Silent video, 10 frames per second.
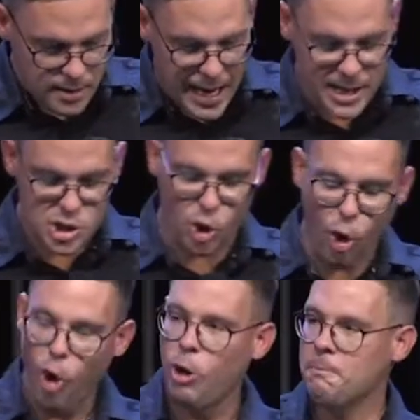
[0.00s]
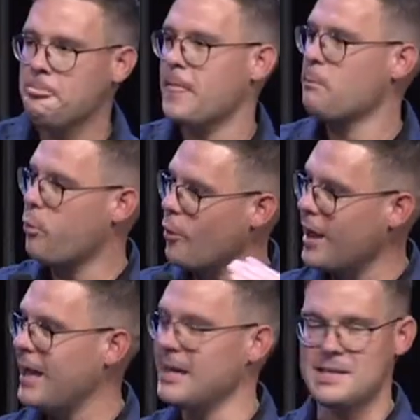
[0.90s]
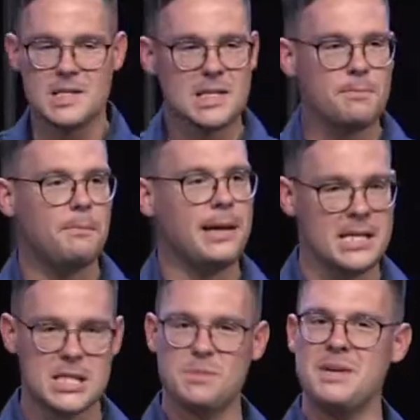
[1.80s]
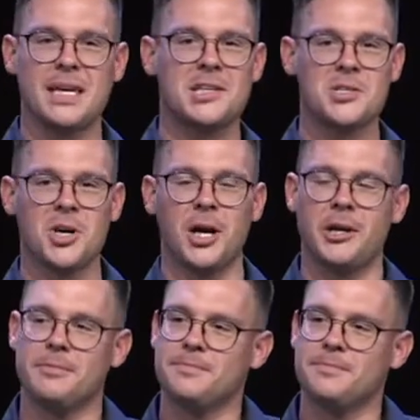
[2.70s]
At its core, prayer is simply speaking to God.